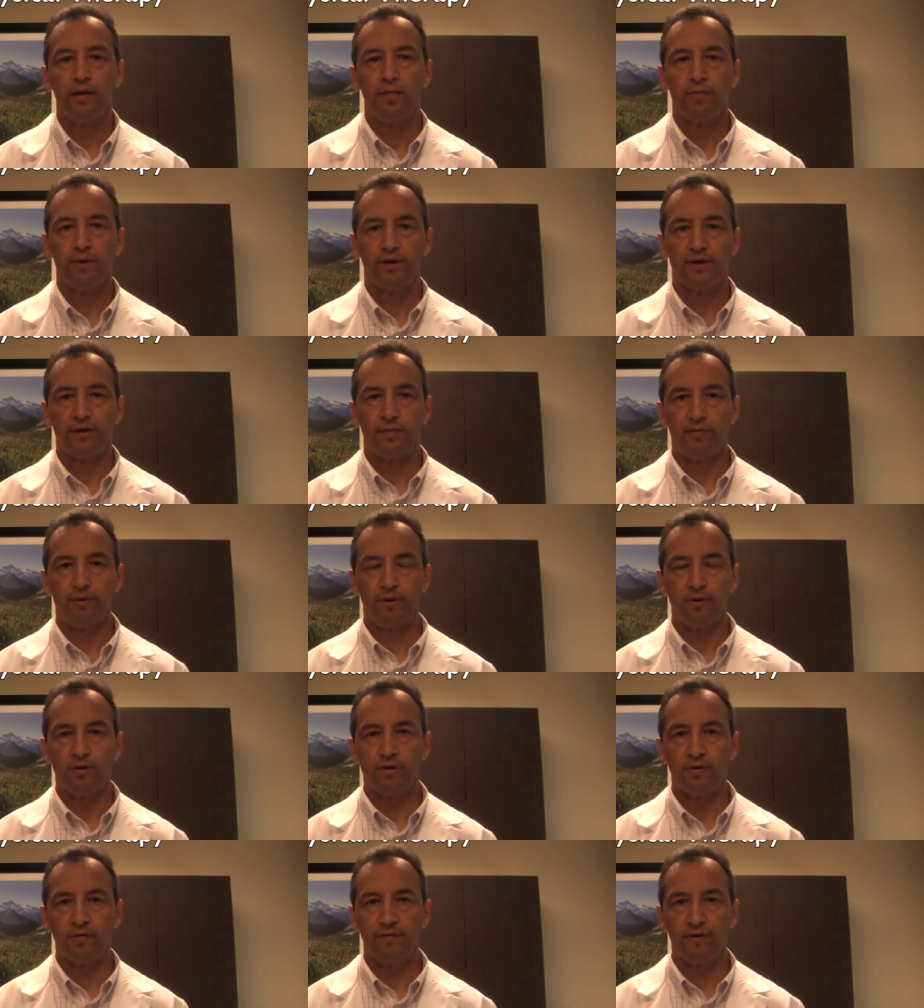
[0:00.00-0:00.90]
But the
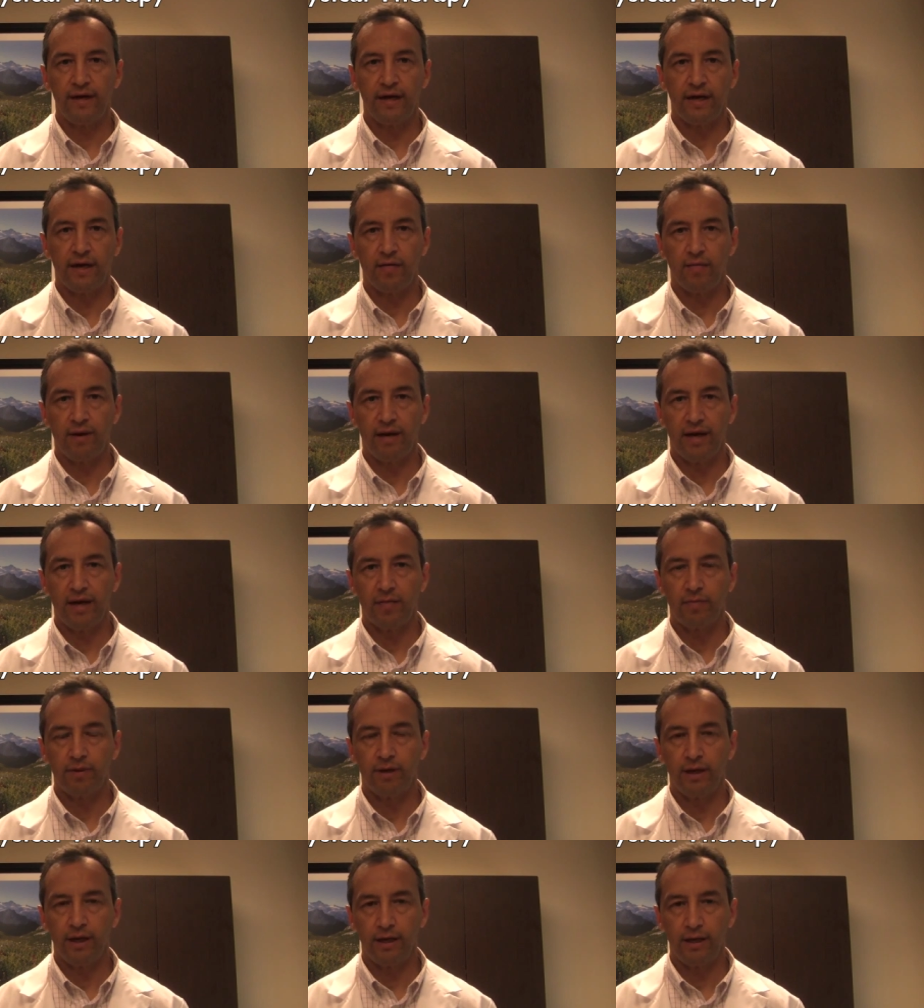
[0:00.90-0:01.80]
bulk of neck and
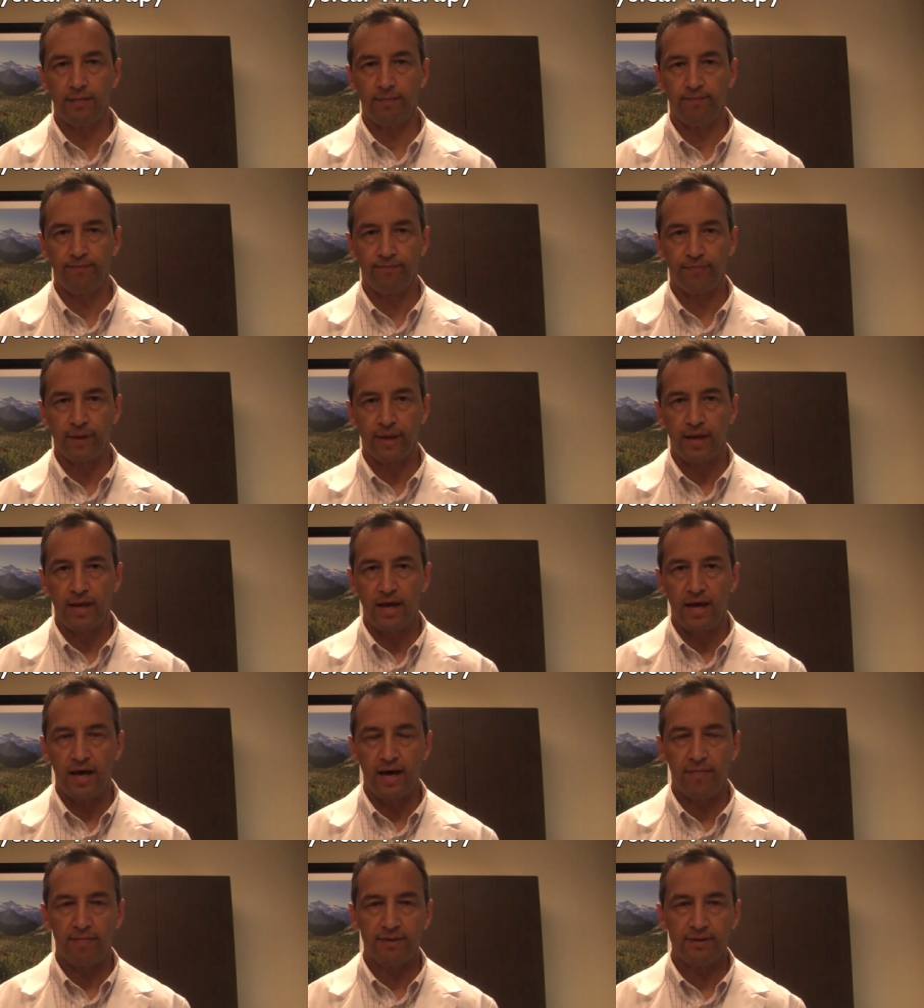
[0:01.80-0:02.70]
back pain
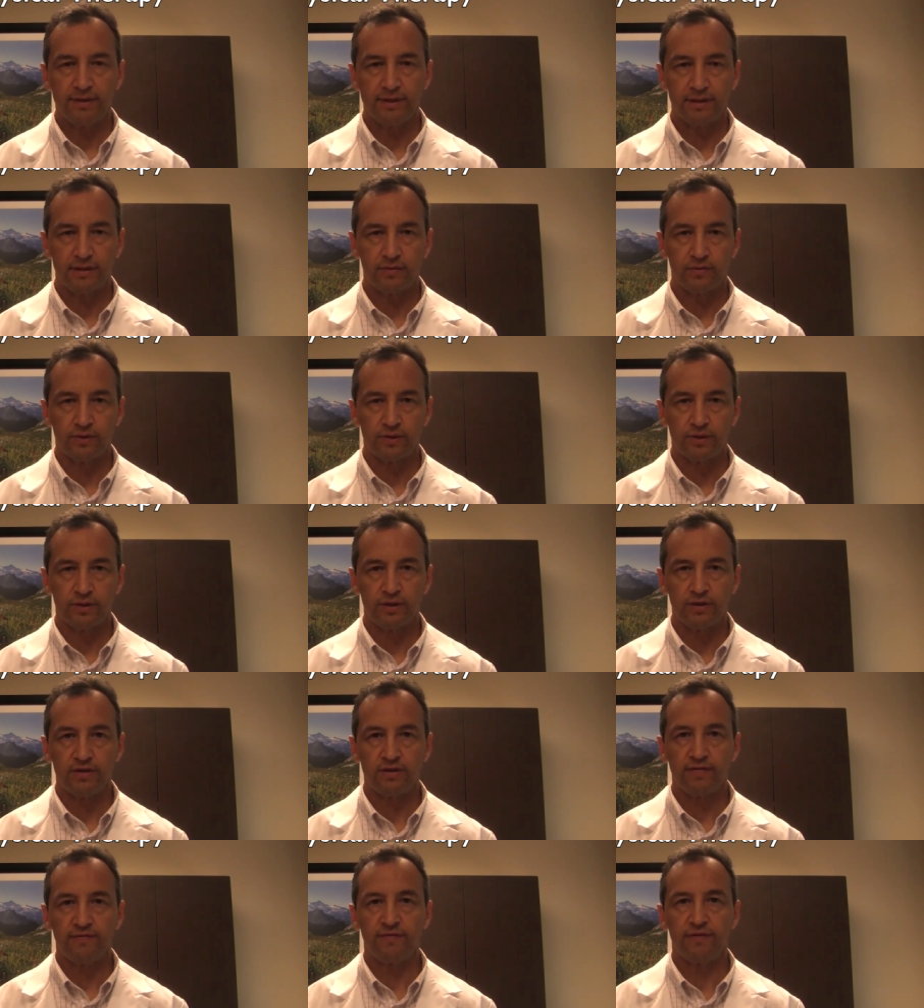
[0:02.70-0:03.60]
happens as a
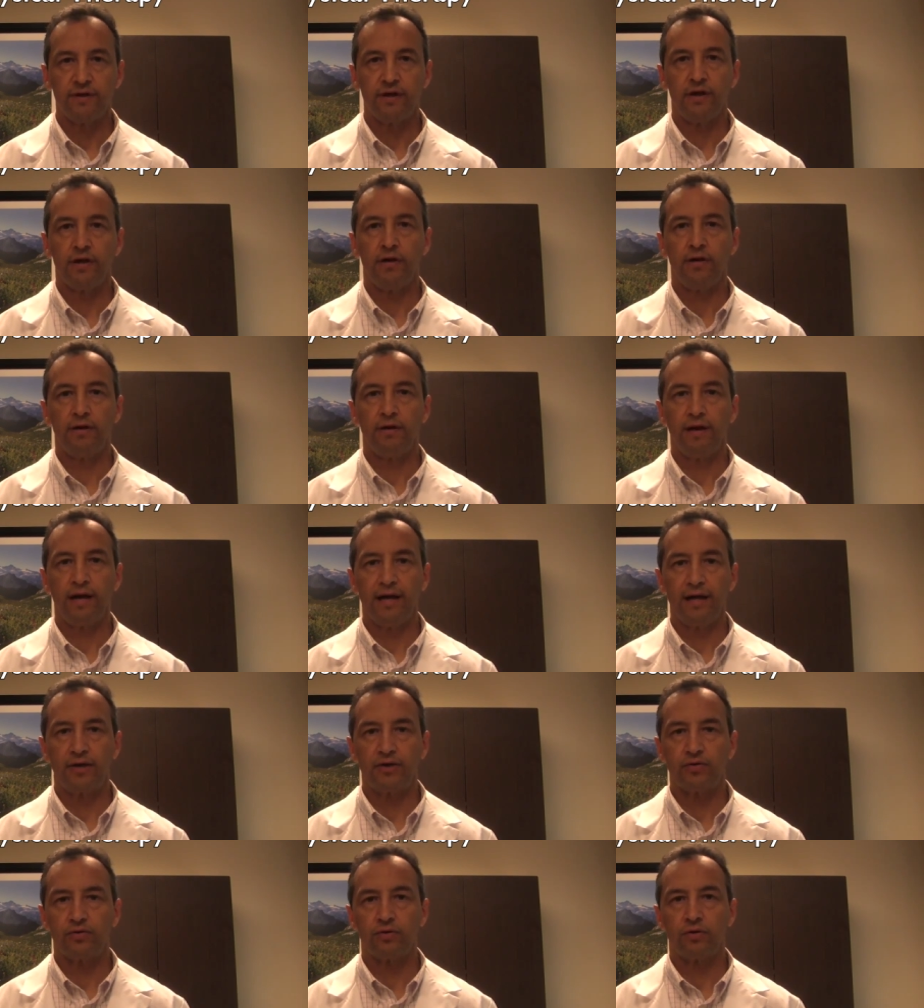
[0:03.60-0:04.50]
result of the
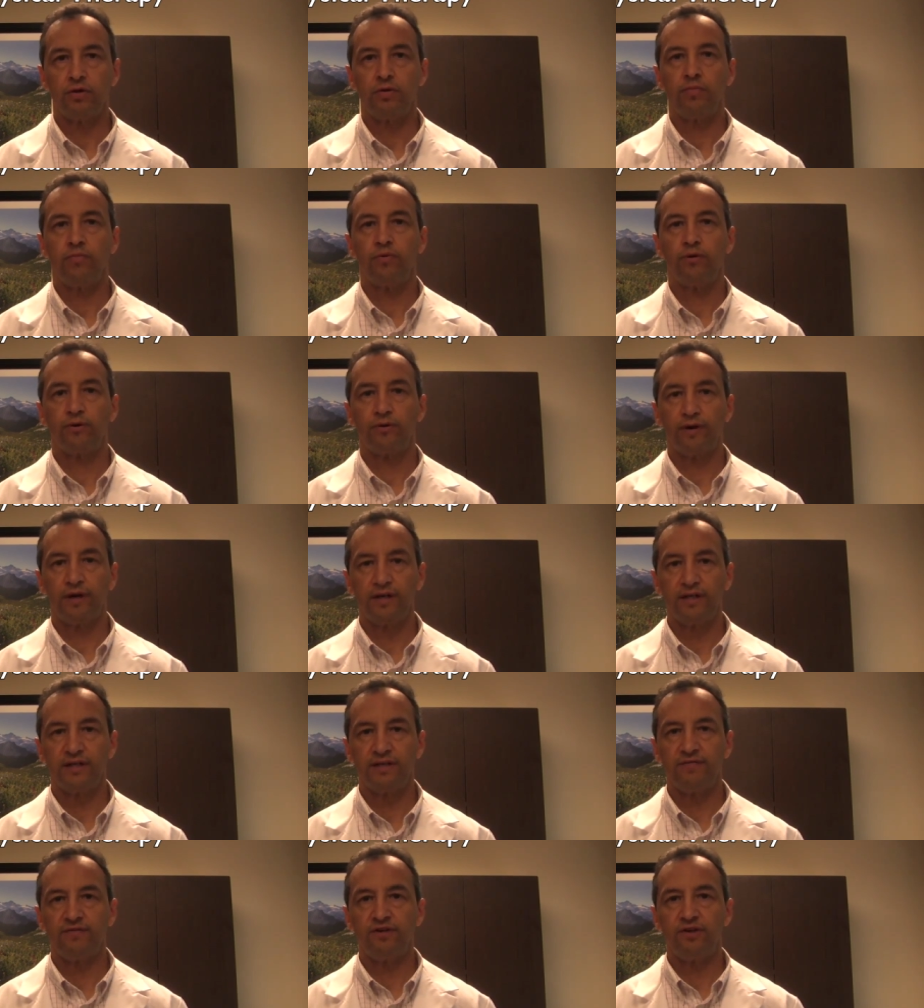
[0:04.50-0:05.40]
natural
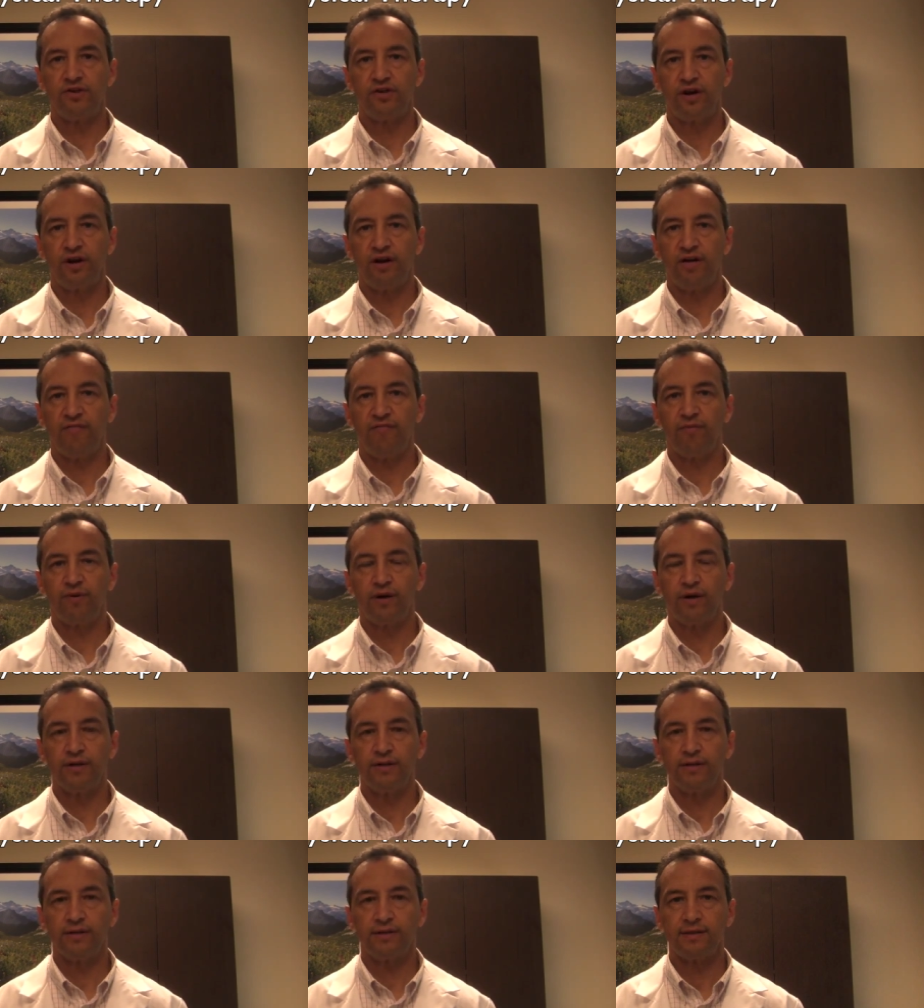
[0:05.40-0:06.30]
progressive degenerative
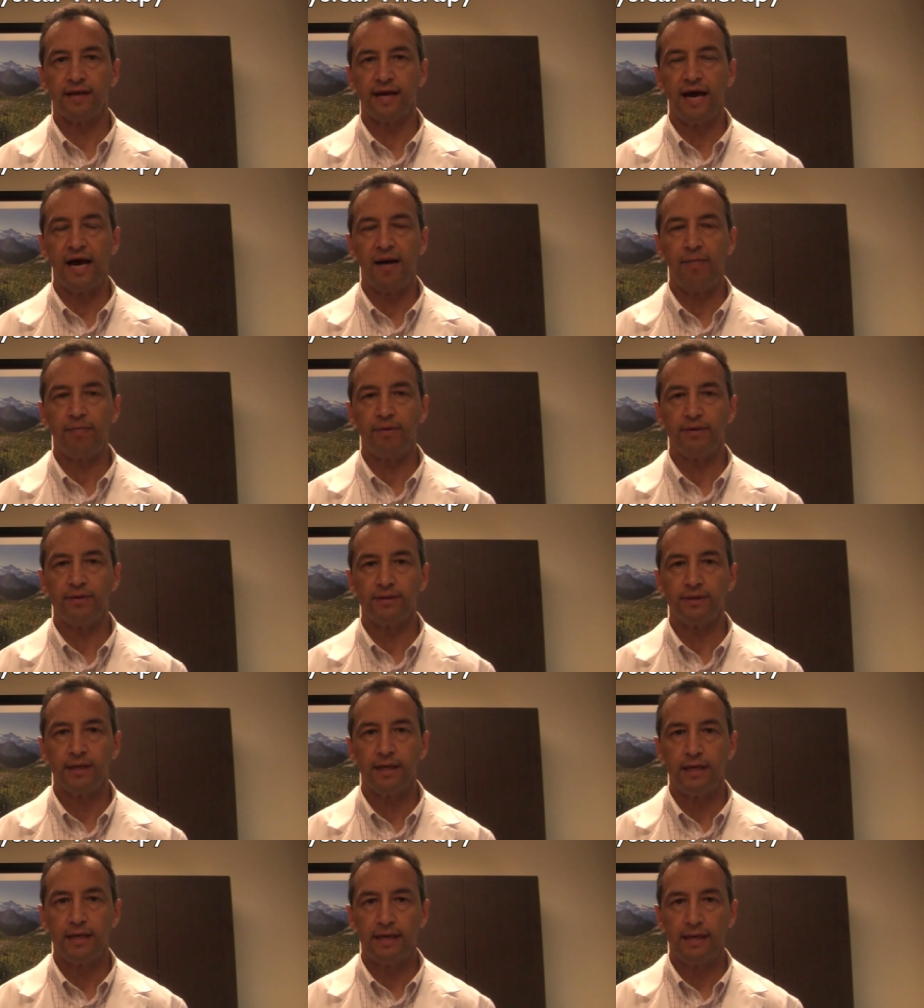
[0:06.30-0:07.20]
process that happens.